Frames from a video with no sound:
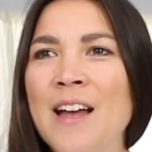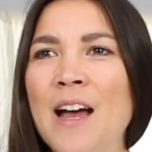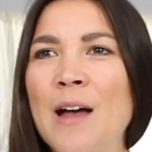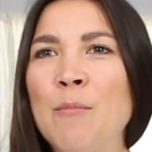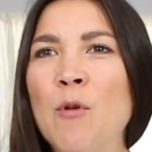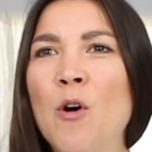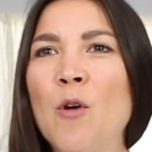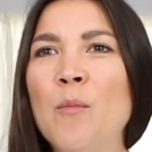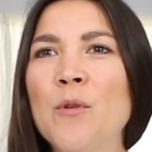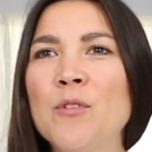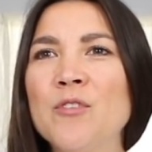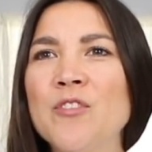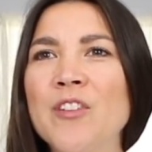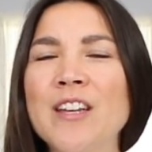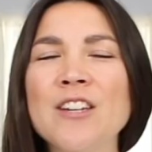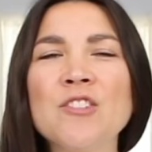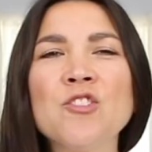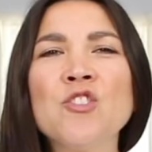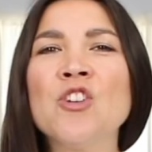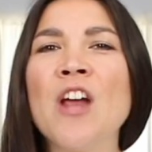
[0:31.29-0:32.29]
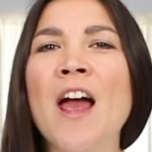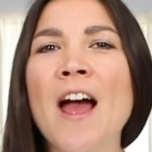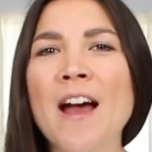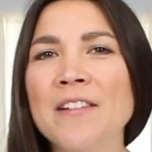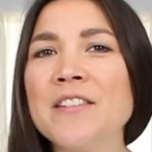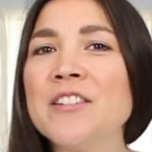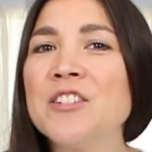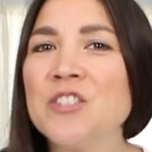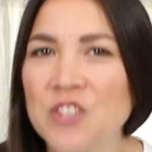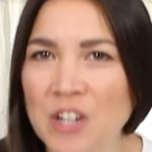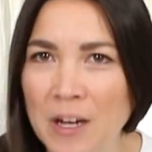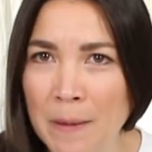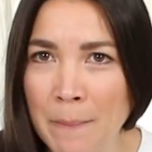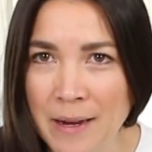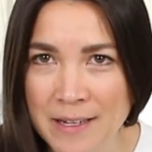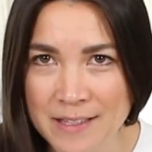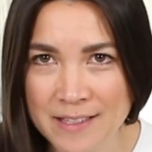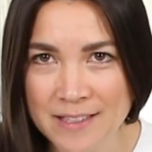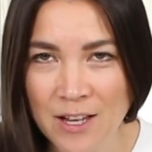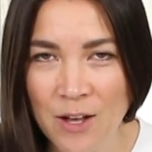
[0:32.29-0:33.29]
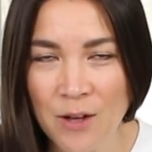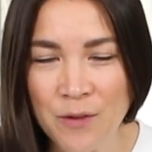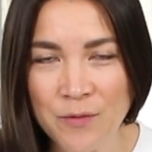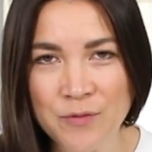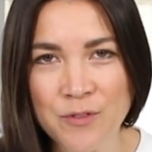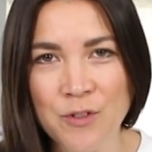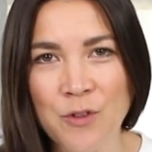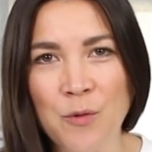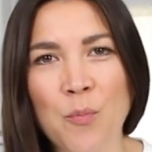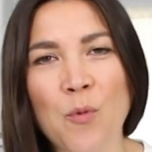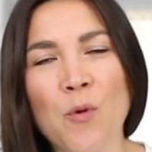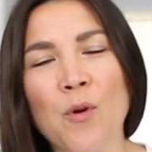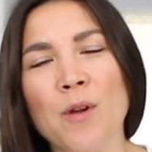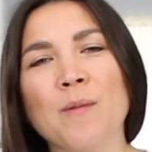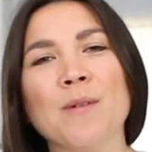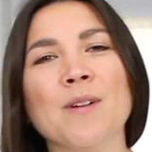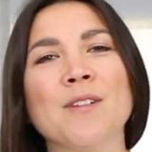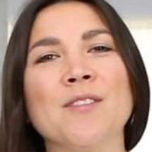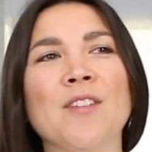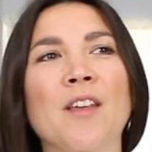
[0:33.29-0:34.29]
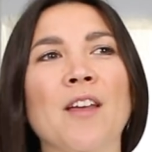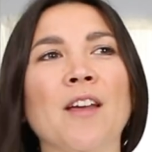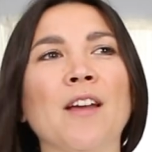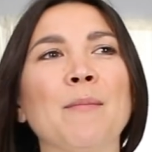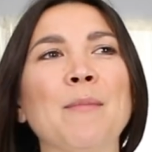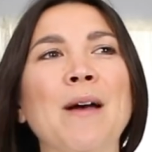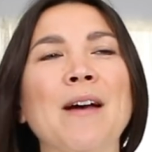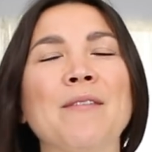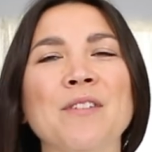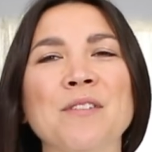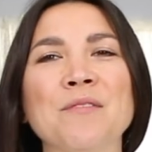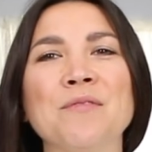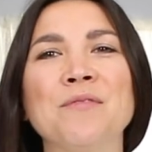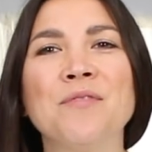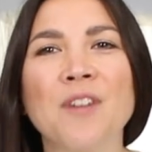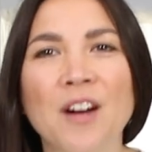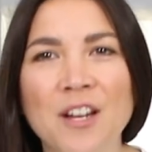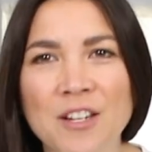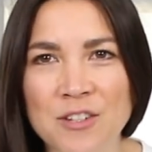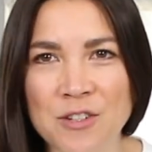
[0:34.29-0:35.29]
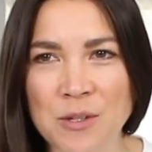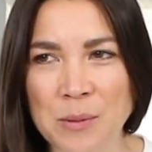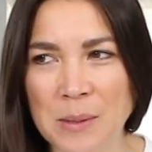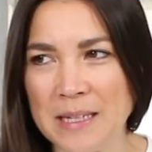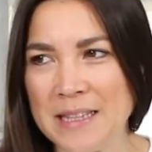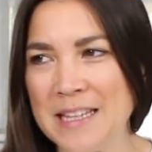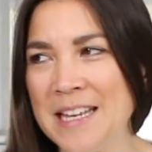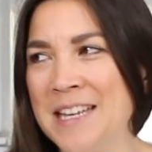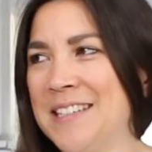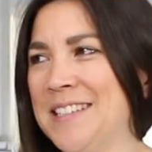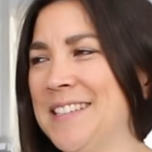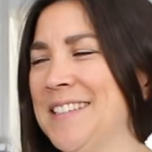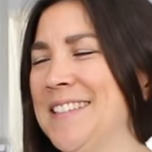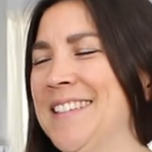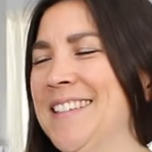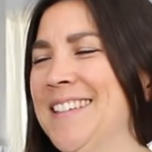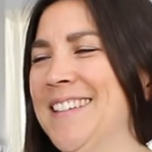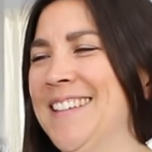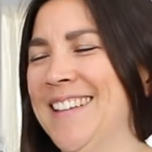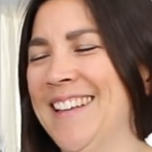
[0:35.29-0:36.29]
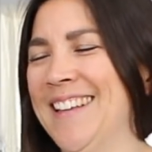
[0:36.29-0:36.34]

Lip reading: I'm almost like challenging myself to the point where it's like I'm having fun doing this.